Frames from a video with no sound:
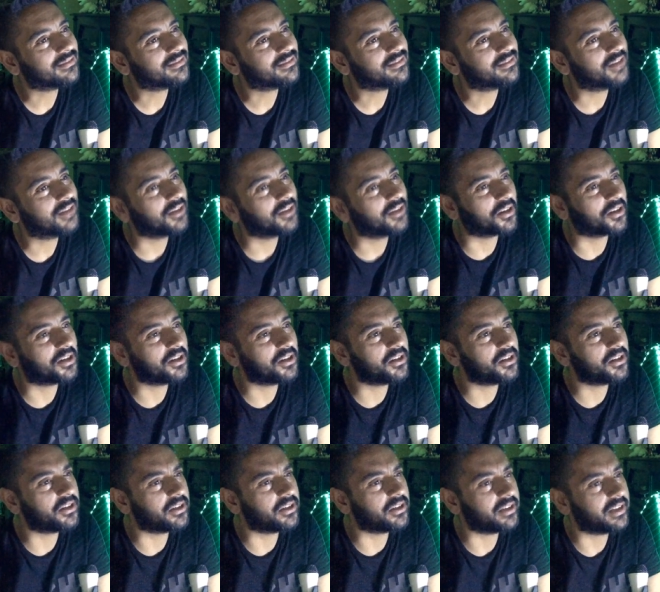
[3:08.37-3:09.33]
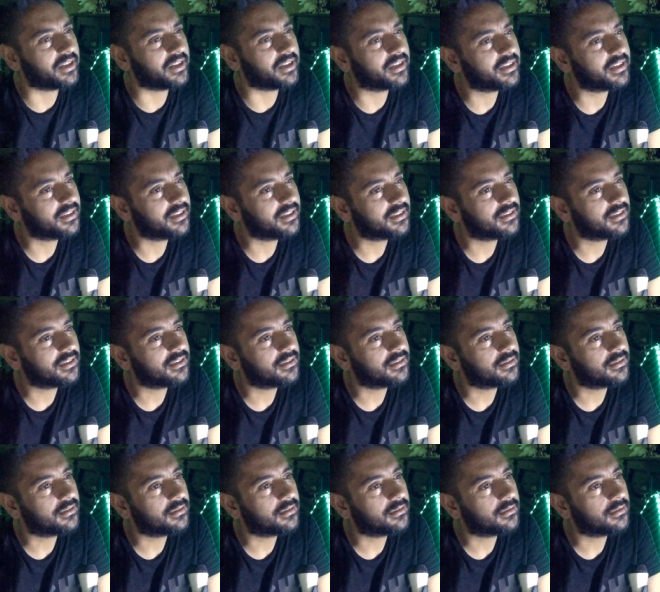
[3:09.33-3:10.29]
Oh, cool.
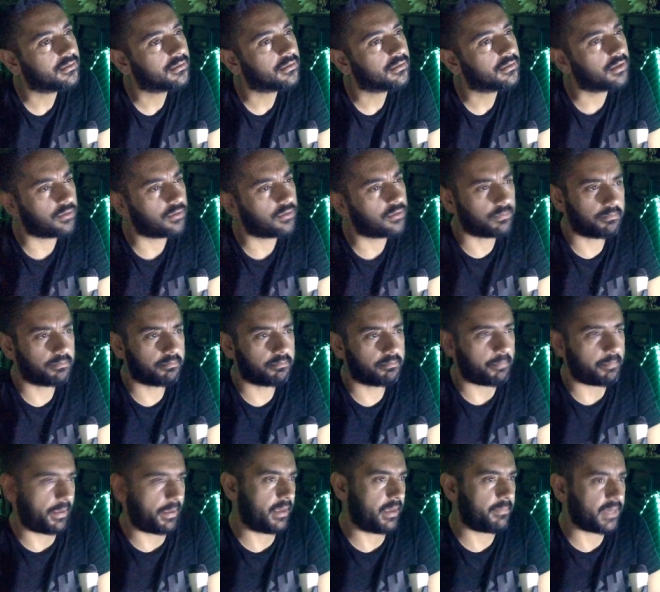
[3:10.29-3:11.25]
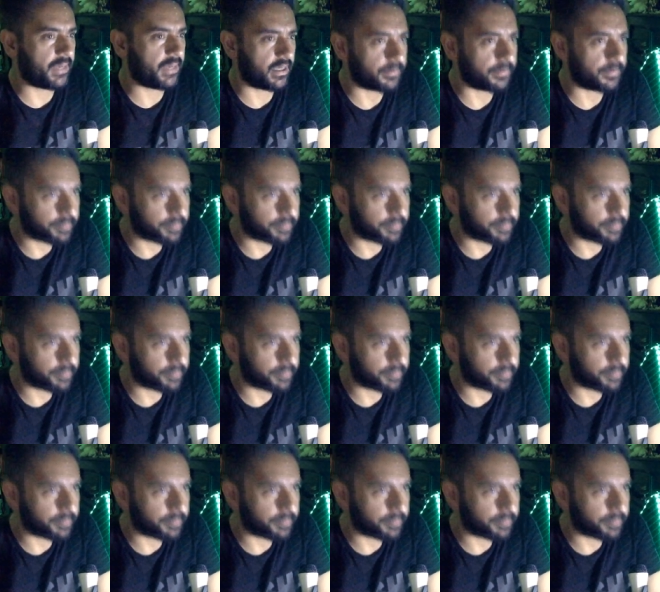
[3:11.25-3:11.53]
Oh, baby.